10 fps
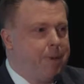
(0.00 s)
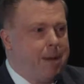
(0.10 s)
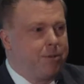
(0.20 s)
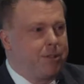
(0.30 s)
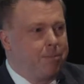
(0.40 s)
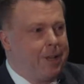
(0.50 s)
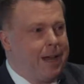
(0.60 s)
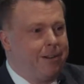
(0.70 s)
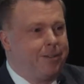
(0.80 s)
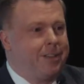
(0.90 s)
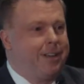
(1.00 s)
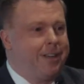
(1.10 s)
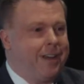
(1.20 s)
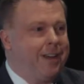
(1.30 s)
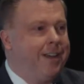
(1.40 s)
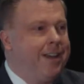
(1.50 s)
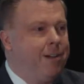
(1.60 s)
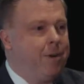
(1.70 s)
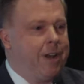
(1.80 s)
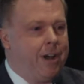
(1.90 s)
paper suppliers and
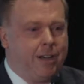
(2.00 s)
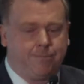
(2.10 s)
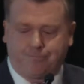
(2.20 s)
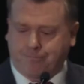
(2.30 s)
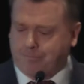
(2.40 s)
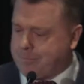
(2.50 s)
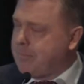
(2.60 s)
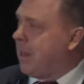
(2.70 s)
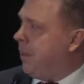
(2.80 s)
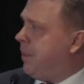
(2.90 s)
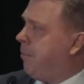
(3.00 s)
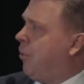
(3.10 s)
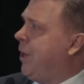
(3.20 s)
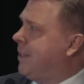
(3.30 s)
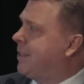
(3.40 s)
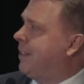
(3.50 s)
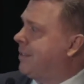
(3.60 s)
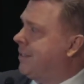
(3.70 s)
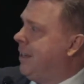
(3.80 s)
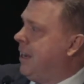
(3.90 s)
whatnot. The point is
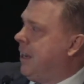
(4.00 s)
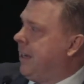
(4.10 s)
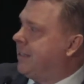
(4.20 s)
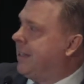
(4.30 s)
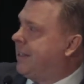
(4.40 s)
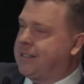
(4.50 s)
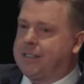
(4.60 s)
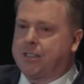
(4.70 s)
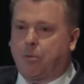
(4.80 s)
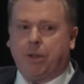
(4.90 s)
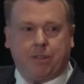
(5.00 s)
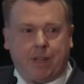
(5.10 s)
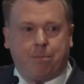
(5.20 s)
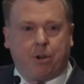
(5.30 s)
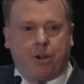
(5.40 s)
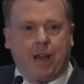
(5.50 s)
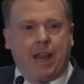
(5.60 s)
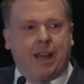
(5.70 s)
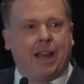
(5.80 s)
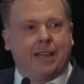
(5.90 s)
this, is that this is a real number,
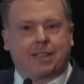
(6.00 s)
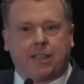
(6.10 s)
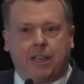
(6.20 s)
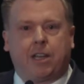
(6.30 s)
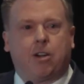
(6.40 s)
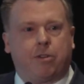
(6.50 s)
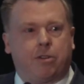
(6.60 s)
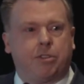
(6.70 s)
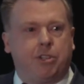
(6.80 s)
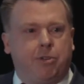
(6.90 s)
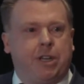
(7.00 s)
and as clinic owners, you